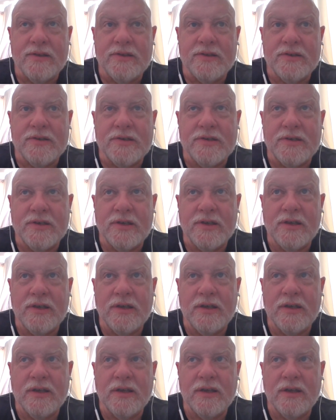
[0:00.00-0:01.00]

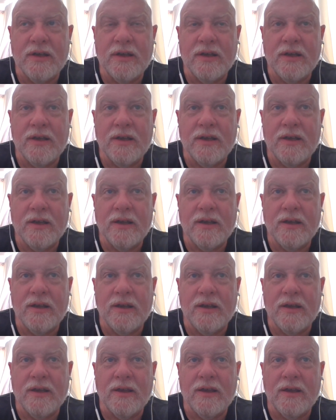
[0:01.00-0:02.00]
She,
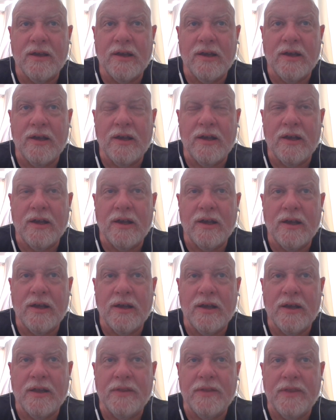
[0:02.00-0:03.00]

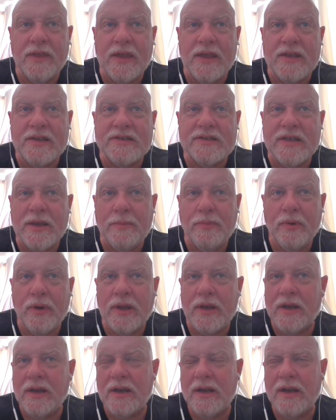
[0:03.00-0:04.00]
uh, they
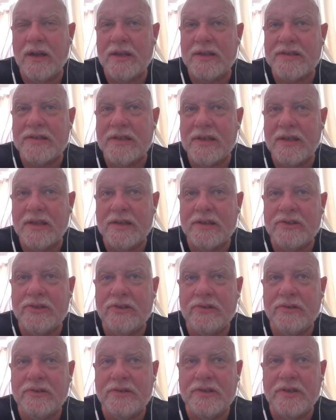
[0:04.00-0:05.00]
separated us
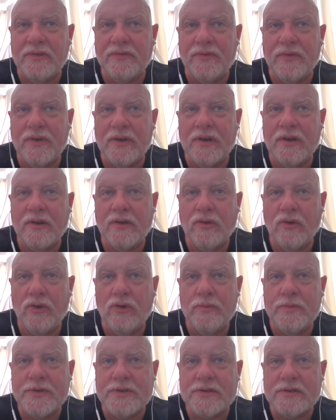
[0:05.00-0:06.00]
into different
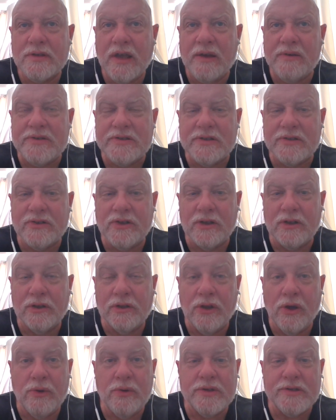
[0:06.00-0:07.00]
groups. I was in the
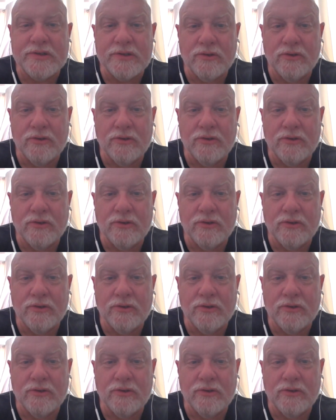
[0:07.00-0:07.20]
lowest